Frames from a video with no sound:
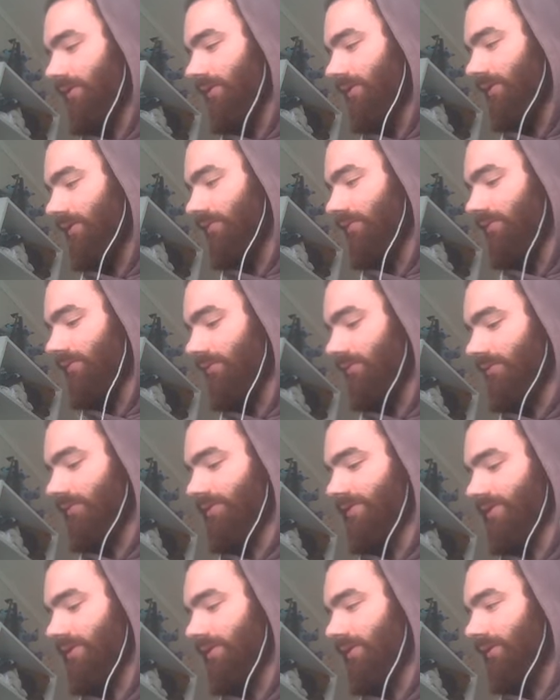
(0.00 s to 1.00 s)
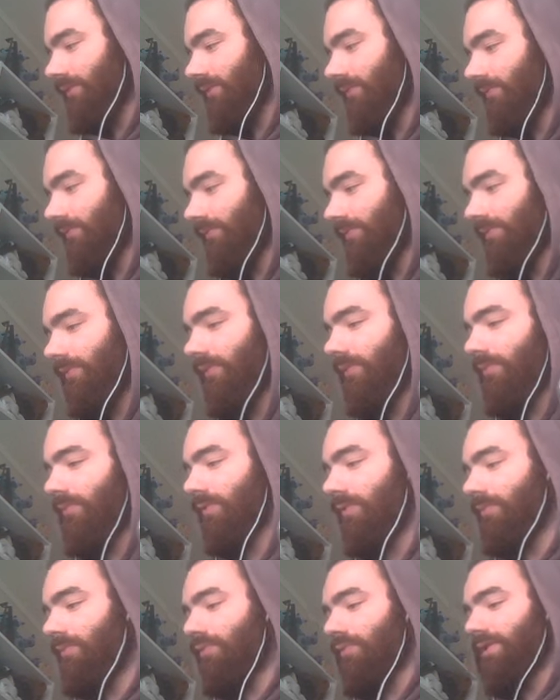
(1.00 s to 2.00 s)
equals um,
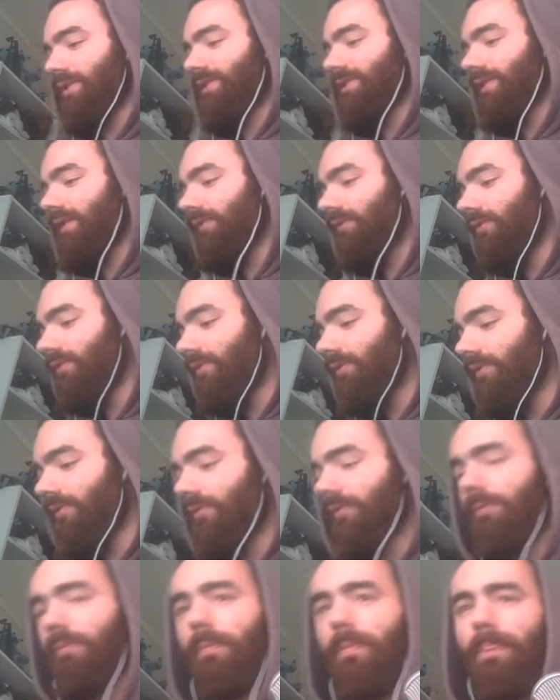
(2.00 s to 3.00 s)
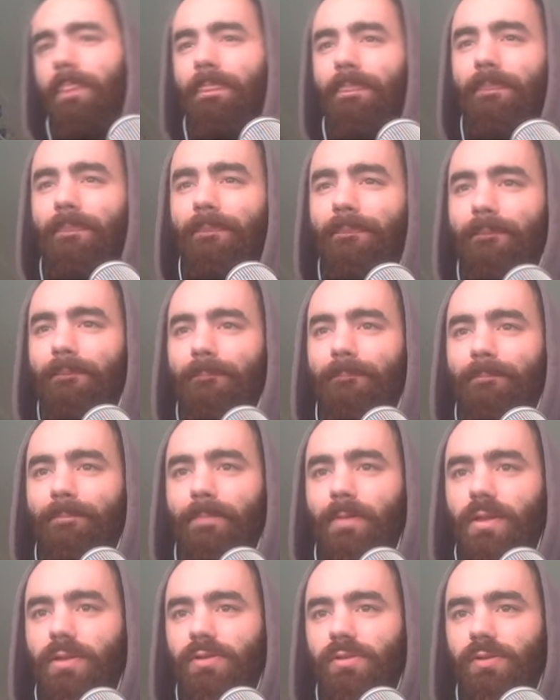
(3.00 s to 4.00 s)
one point seven.
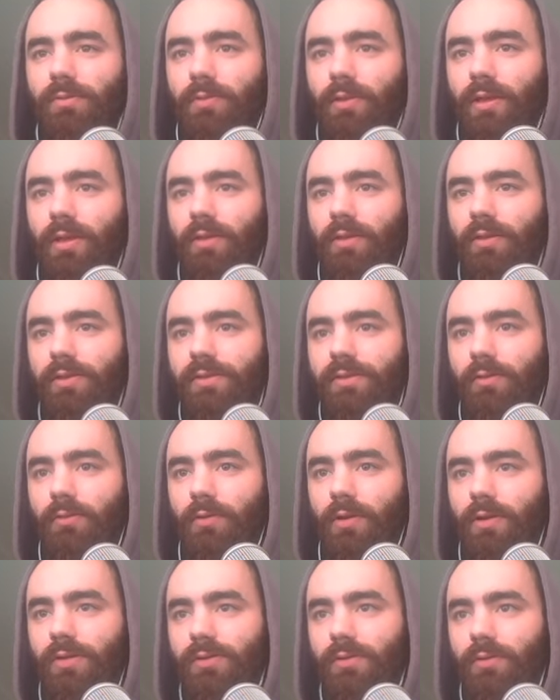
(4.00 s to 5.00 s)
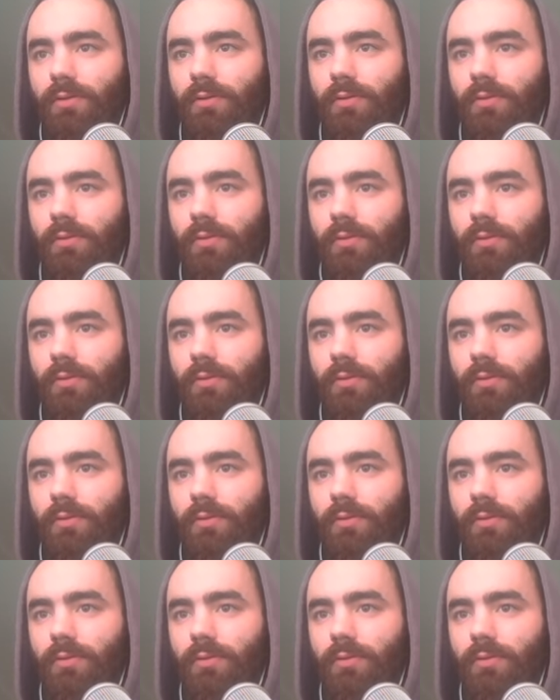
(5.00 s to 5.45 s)
So we get this equation